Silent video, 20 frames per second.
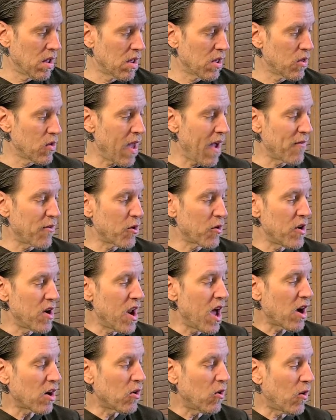You have your
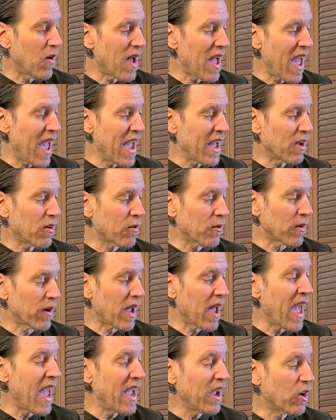knuckle
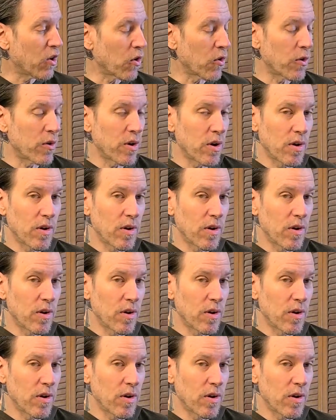anchored